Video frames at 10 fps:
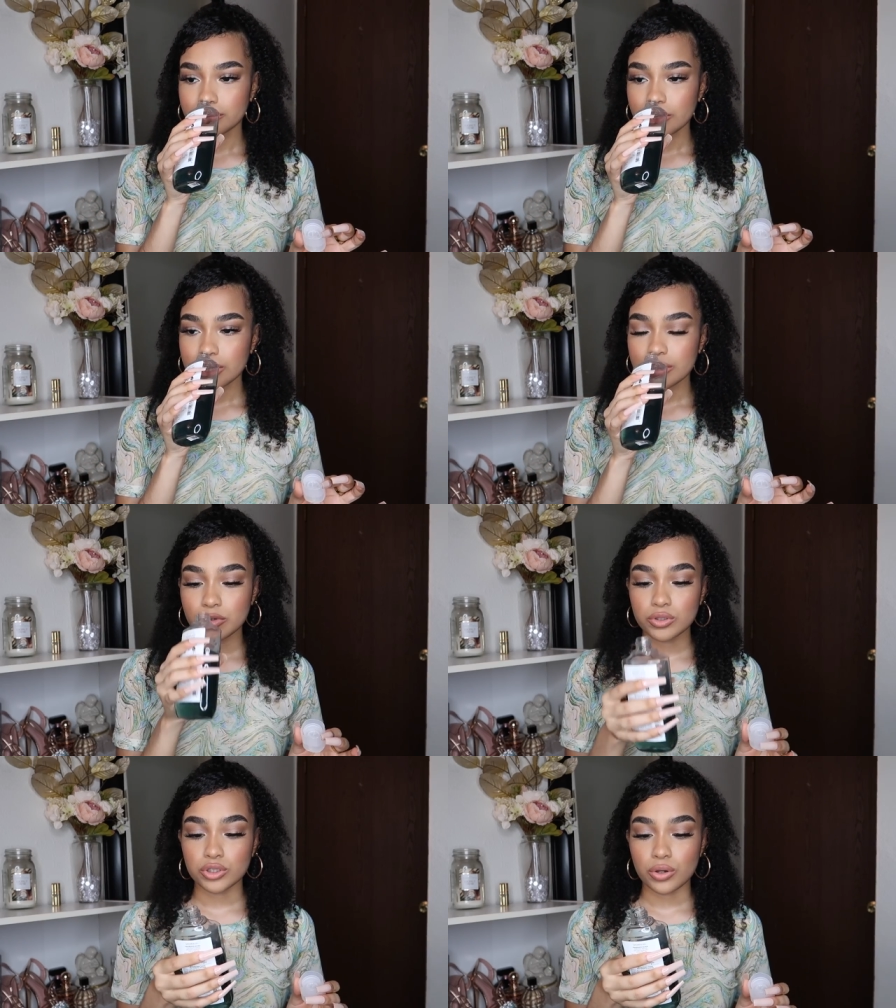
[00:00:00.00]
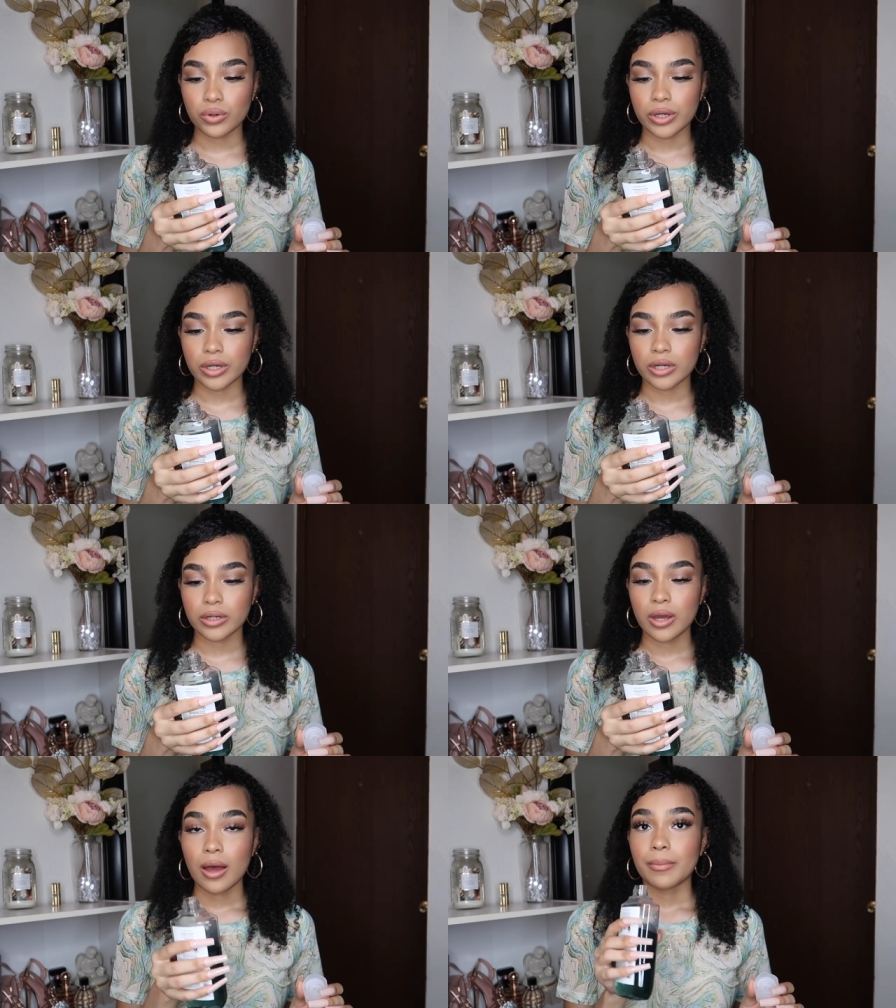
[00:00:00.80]
it smells so
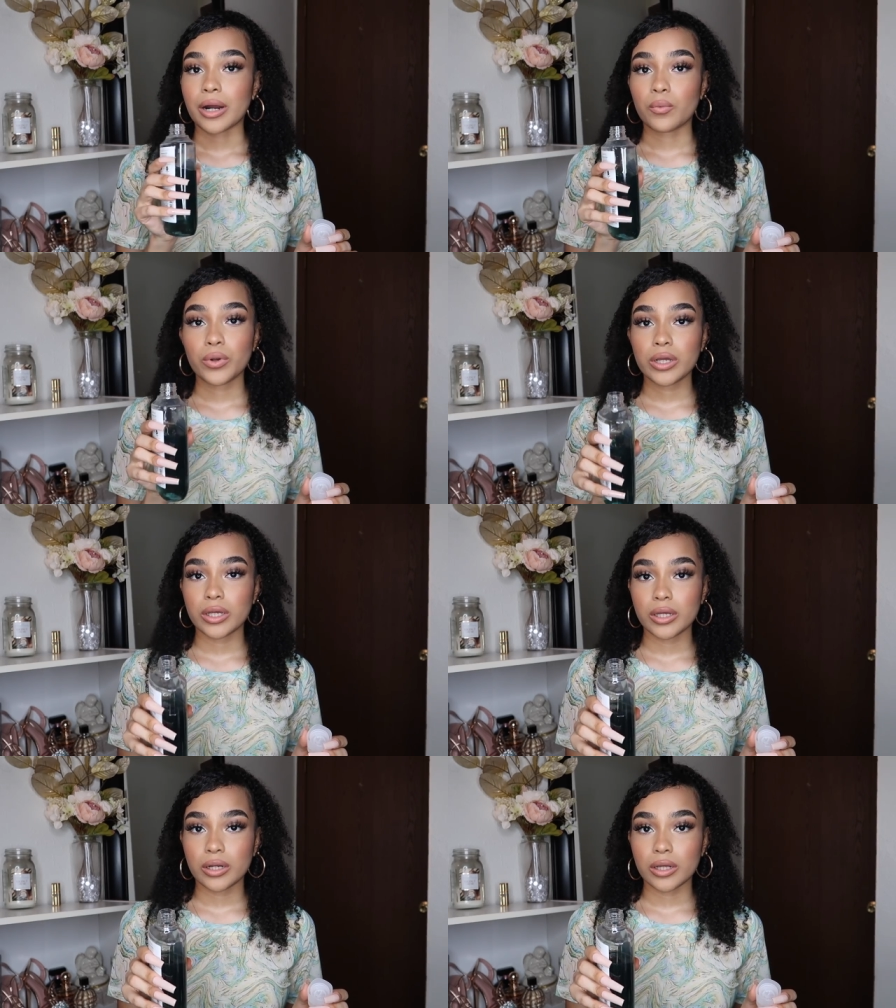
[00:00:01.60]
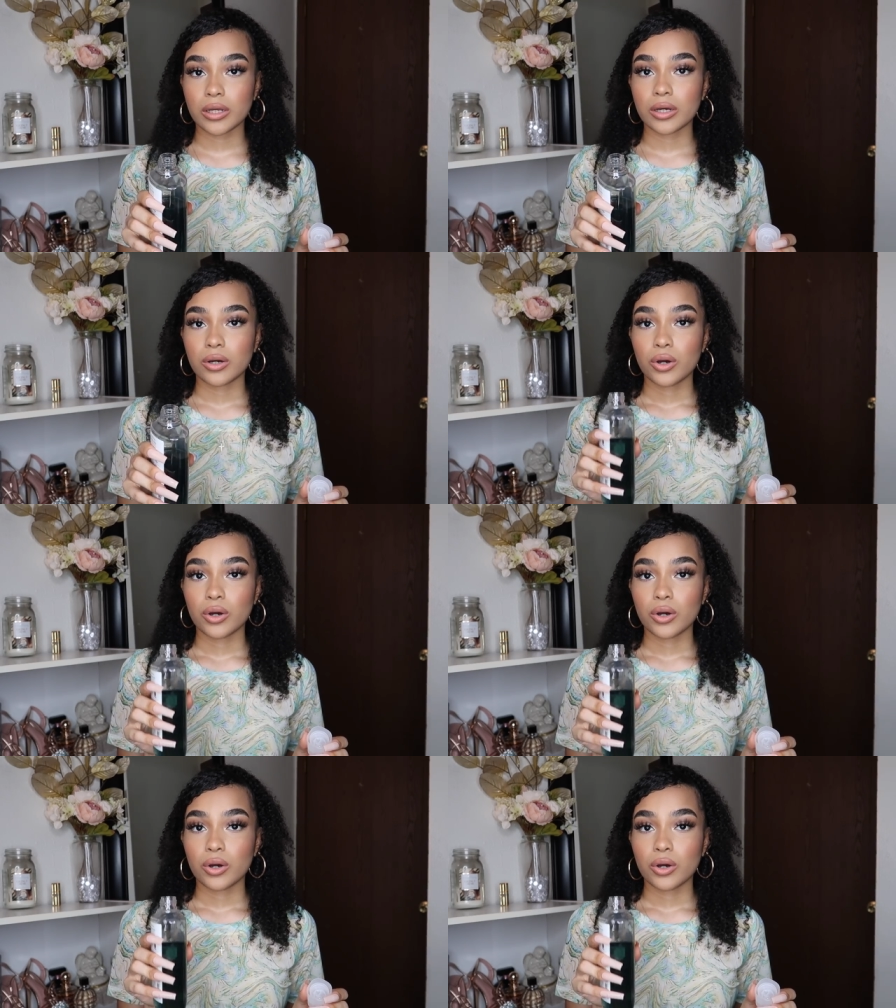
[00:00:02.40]
good but i wouldn't eat it